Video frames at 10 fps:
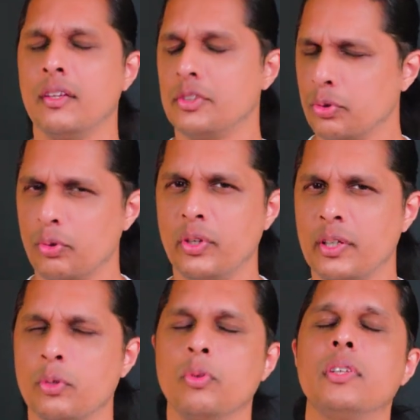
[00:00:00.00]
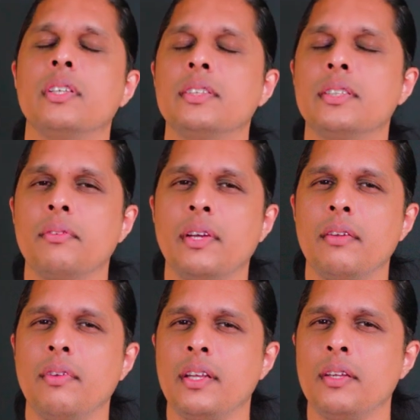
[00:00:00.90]
Shoulder roll is a
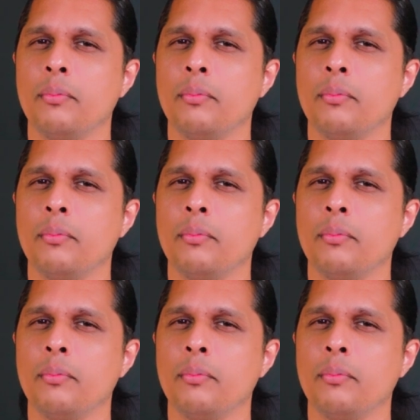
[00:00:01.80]
very